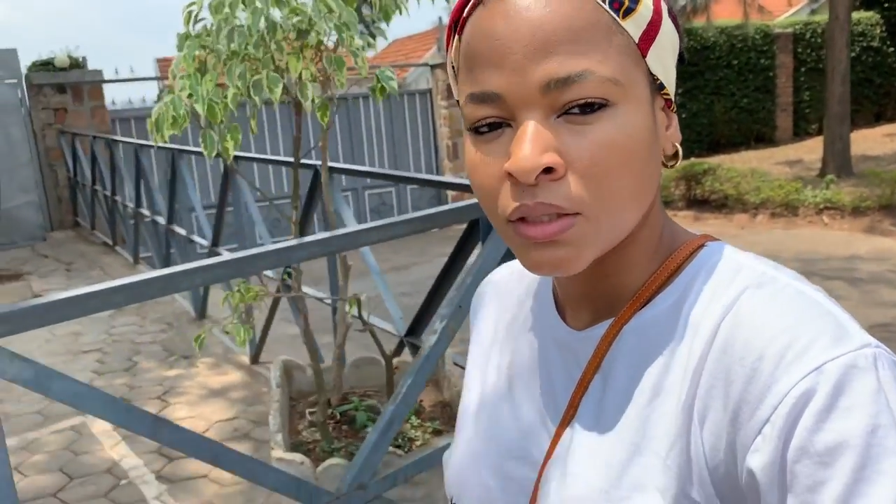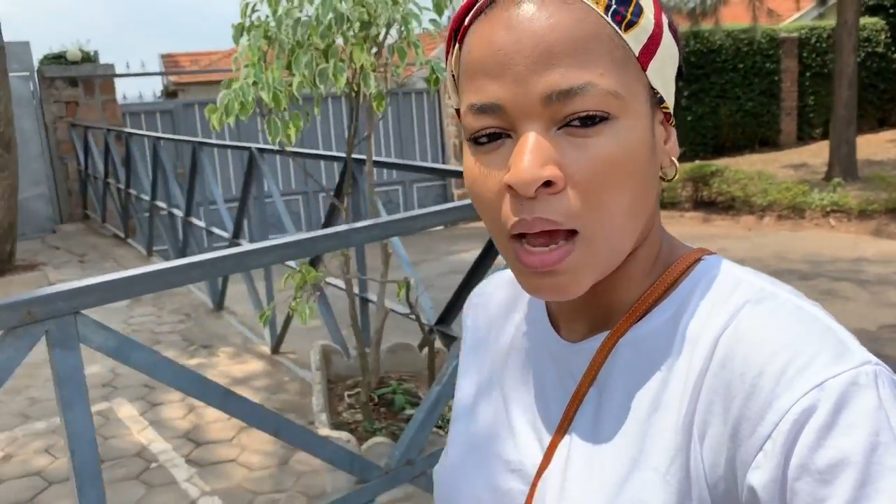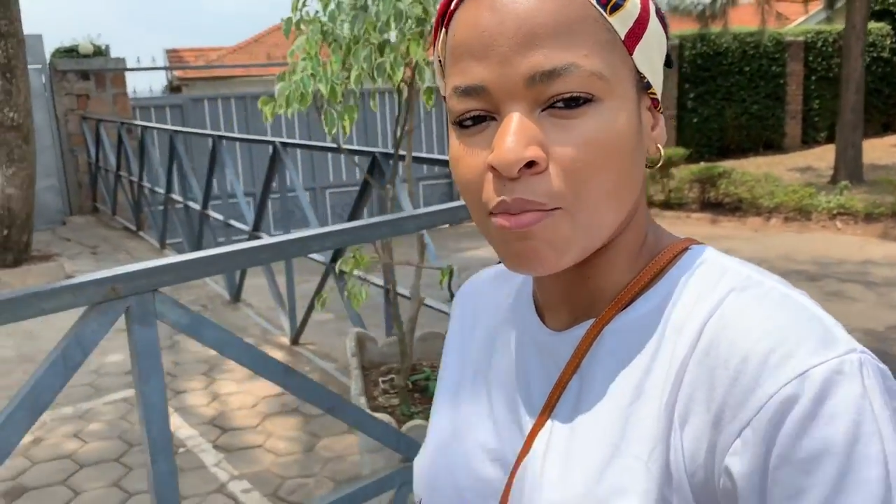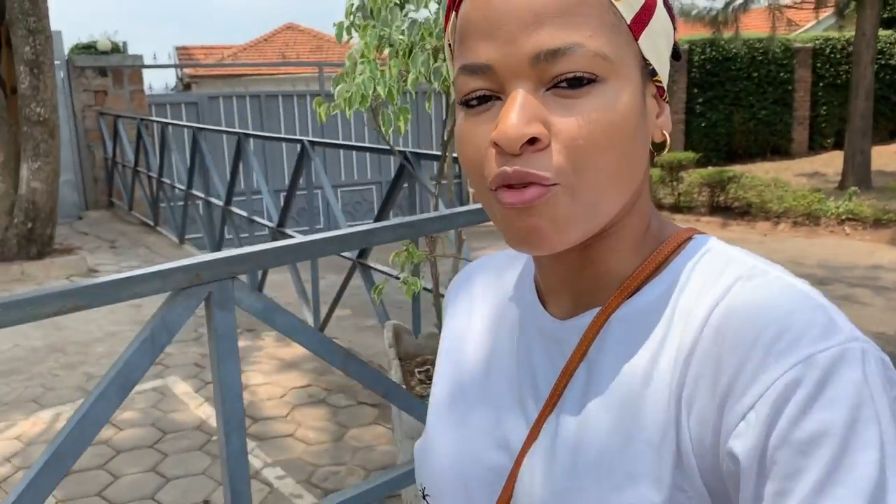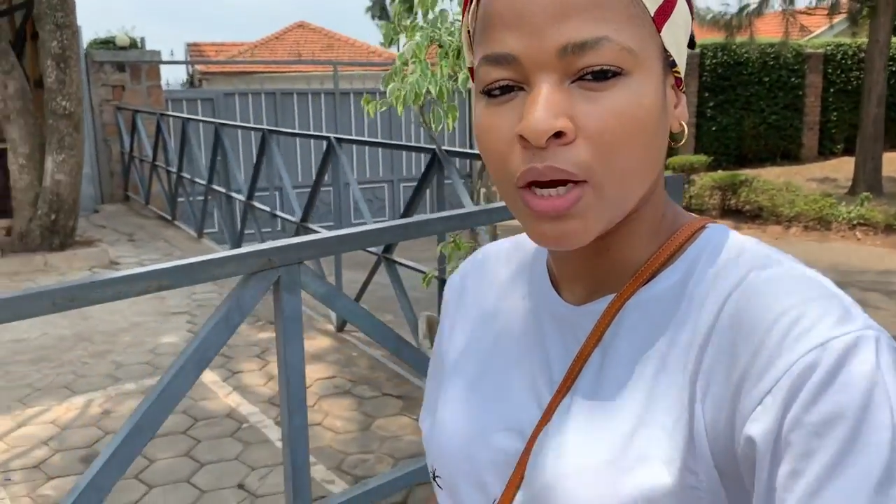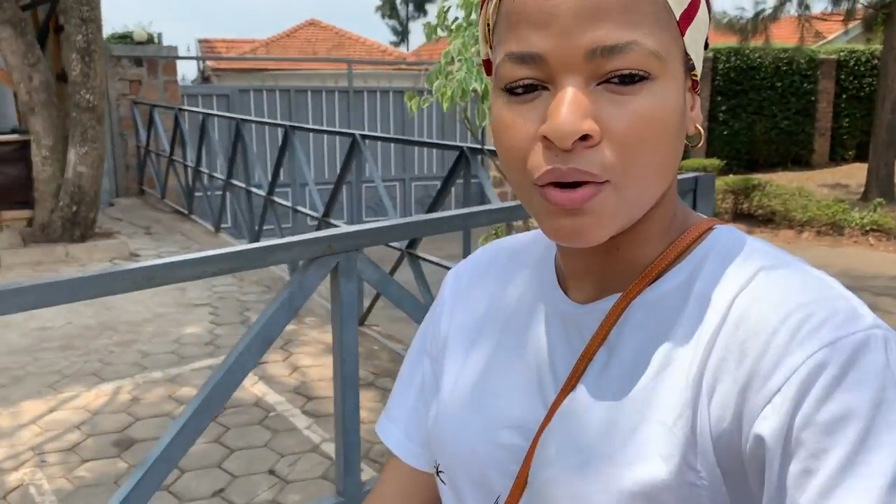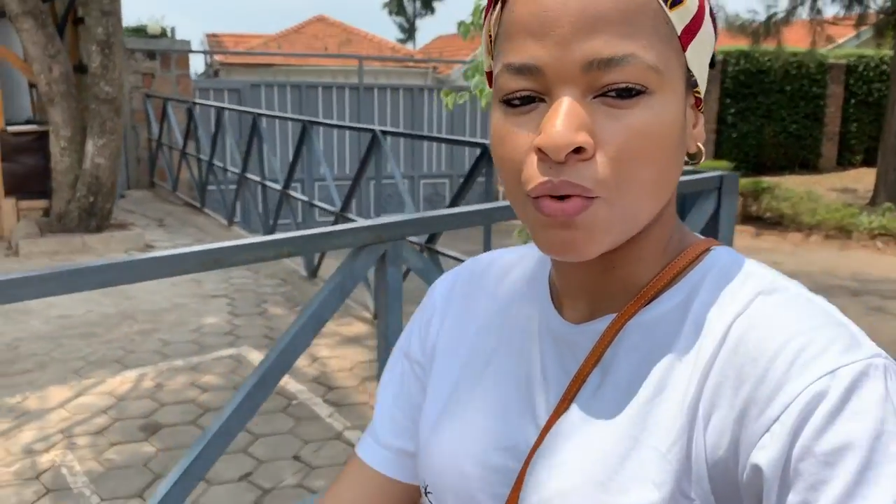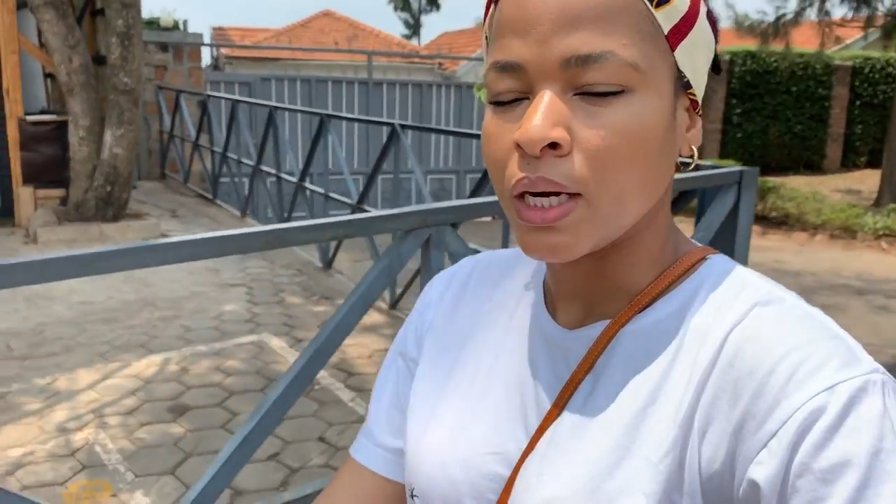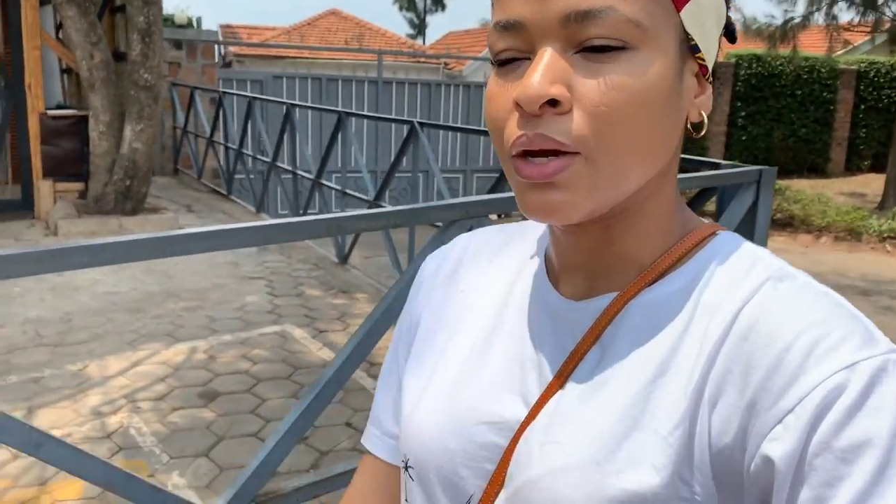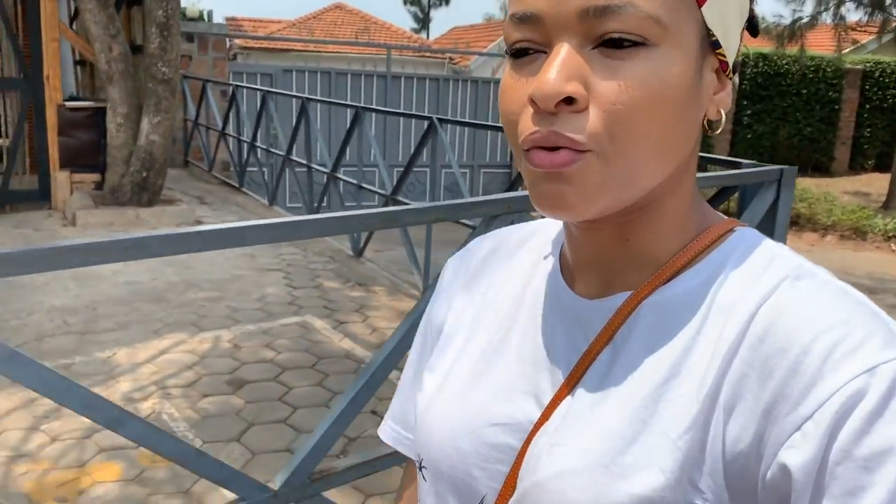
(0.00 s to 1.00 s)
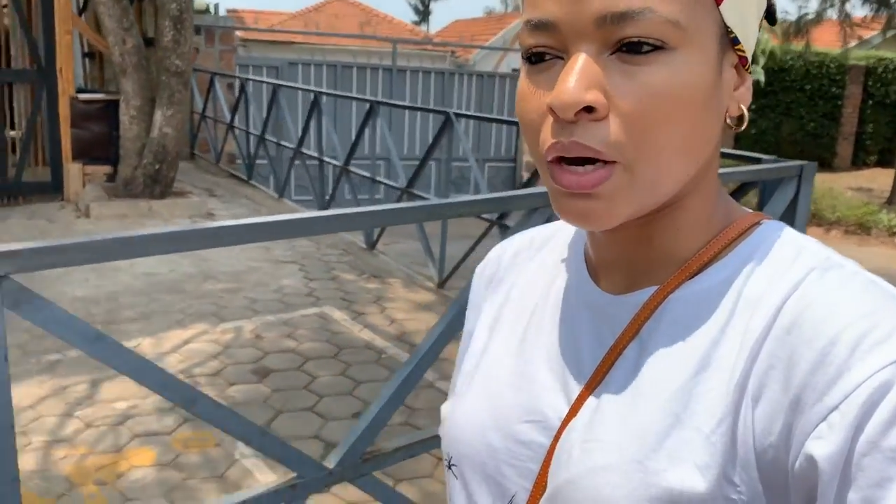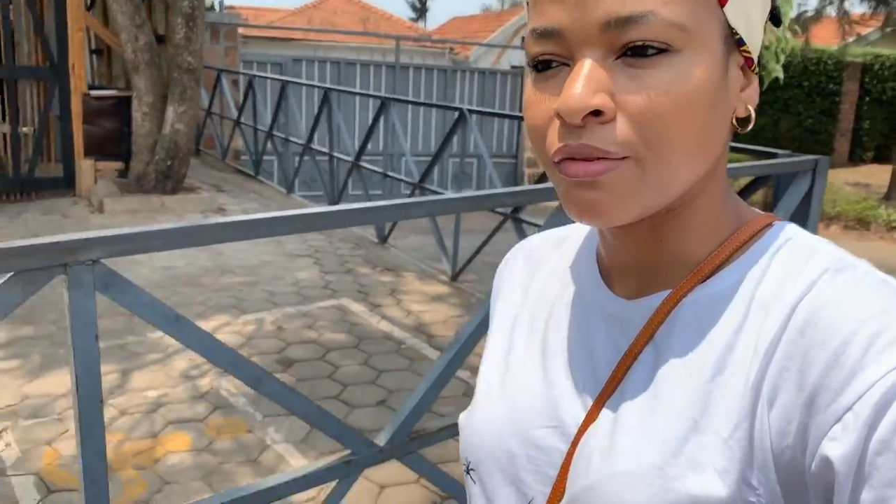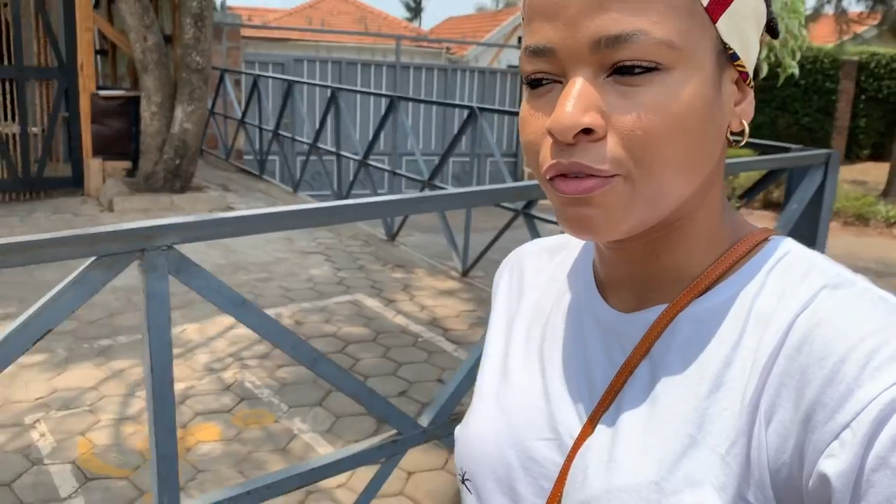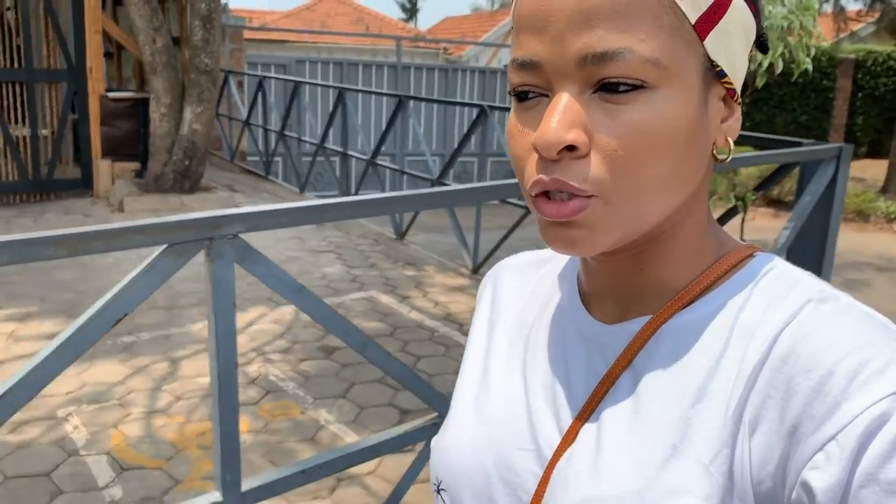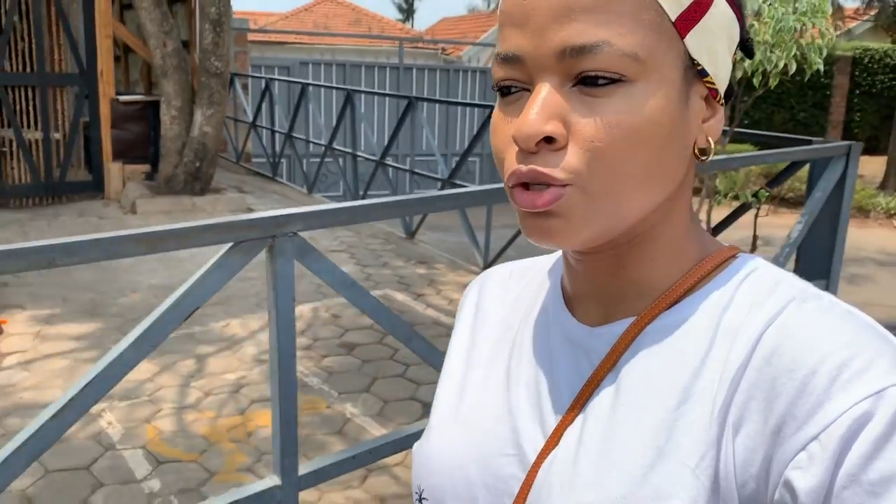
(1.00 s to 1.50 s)
I'm really, really
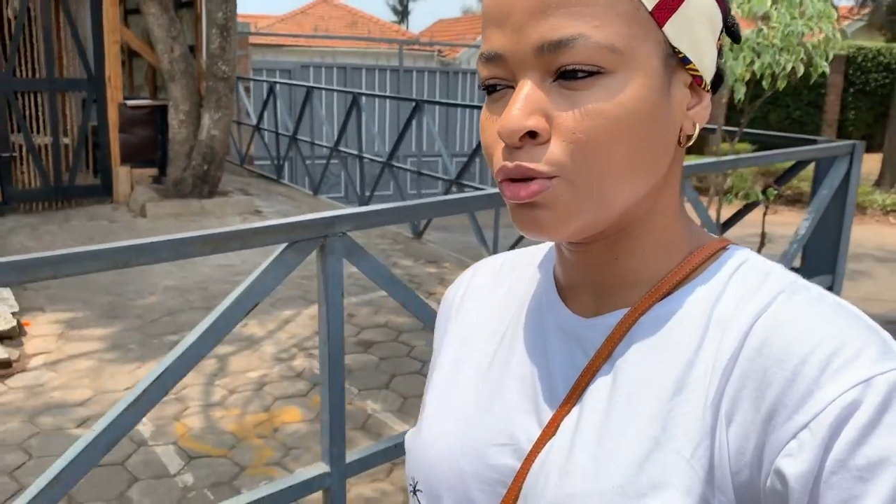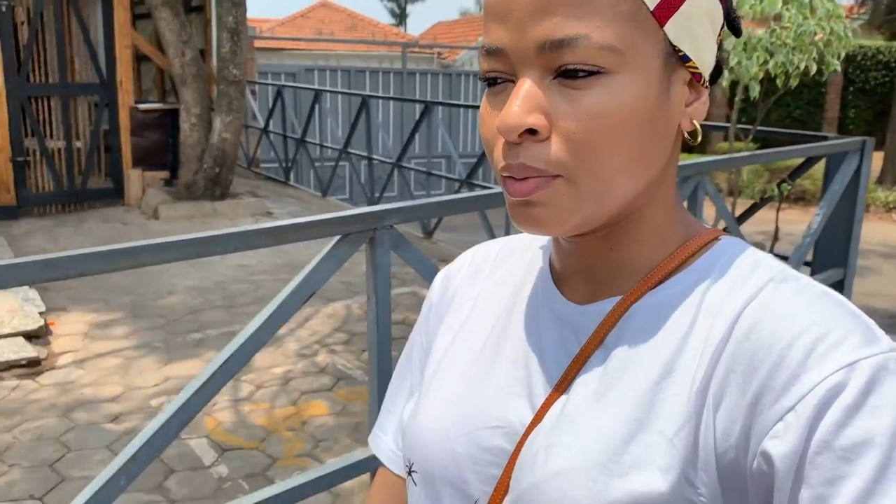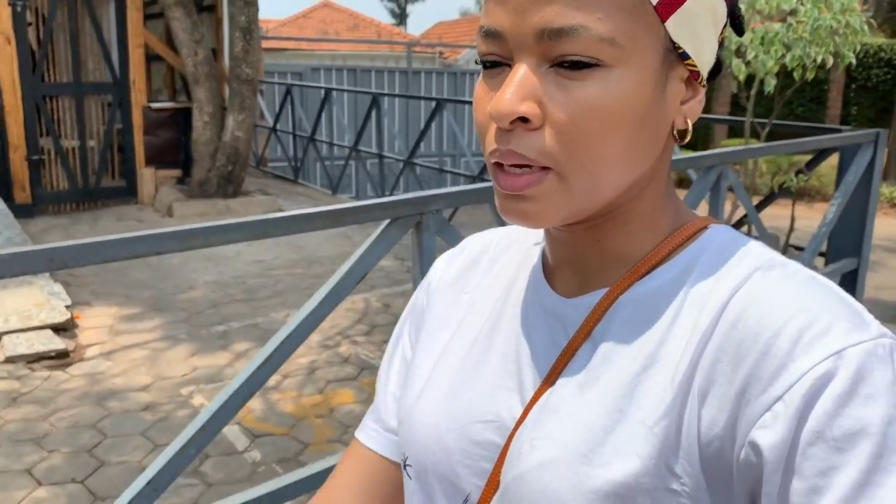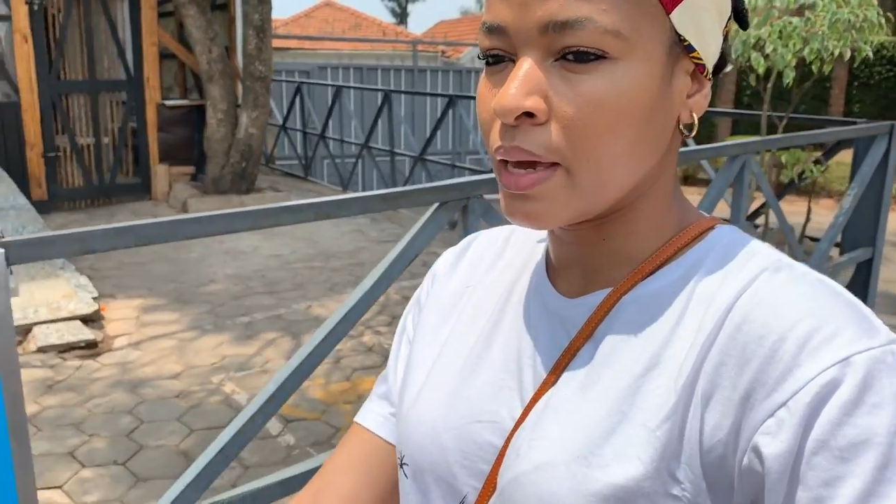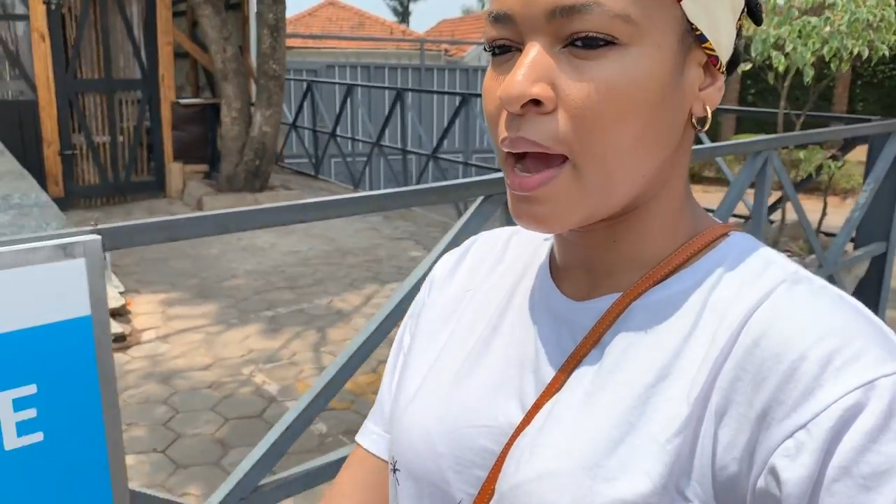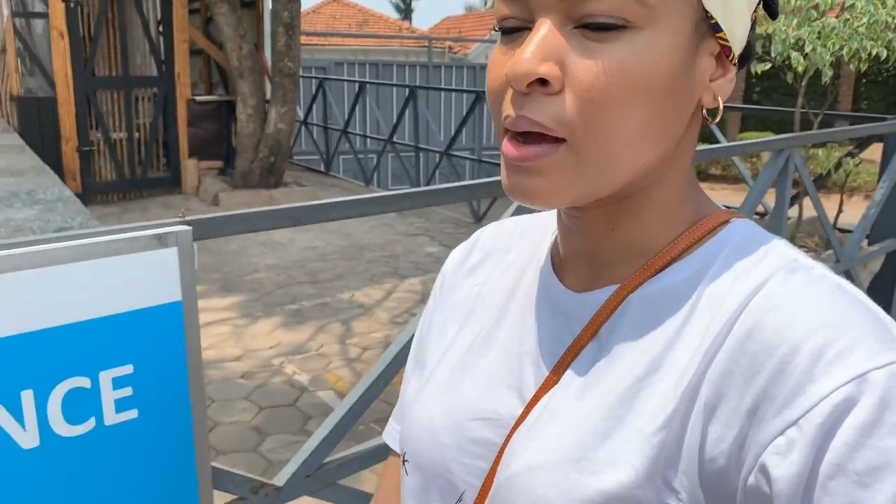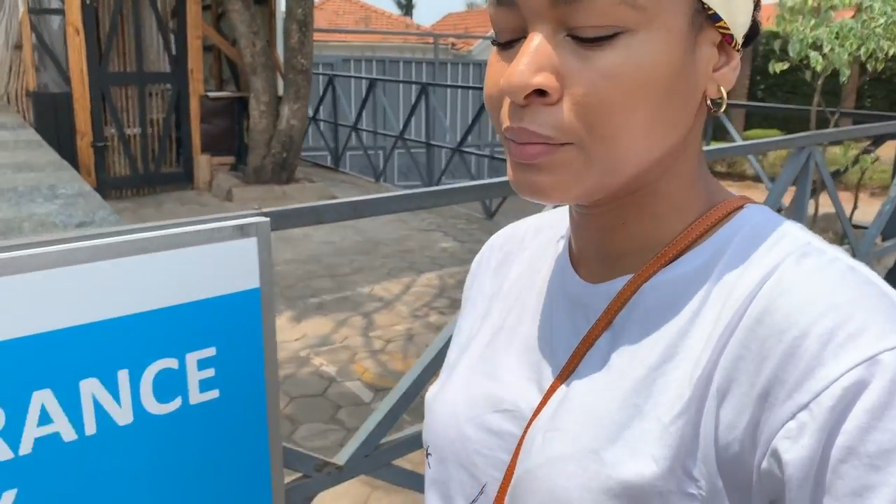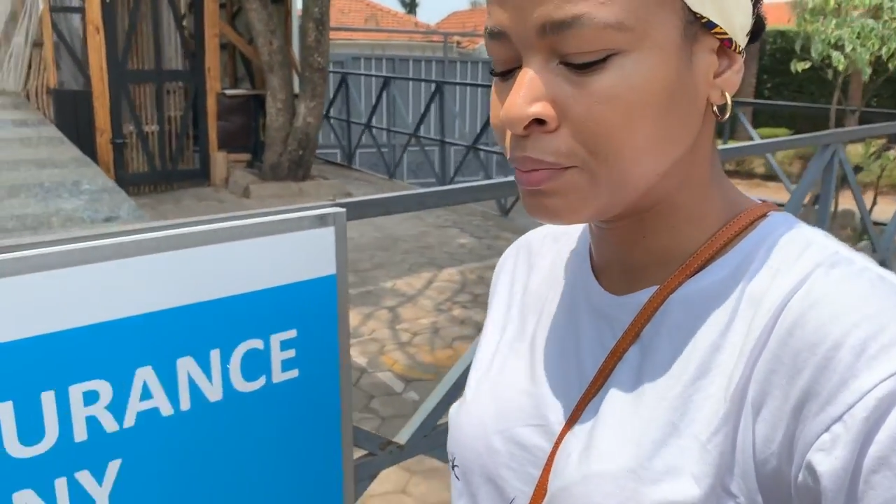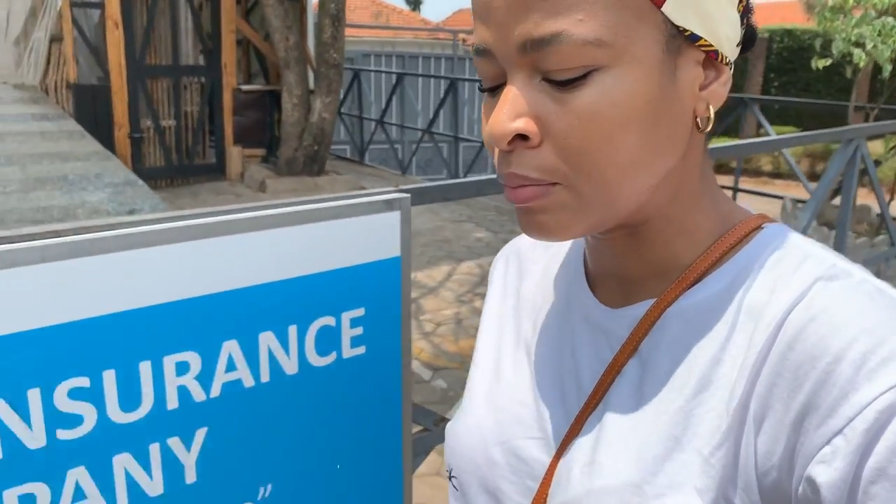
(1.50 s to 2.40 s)
grateful to be here.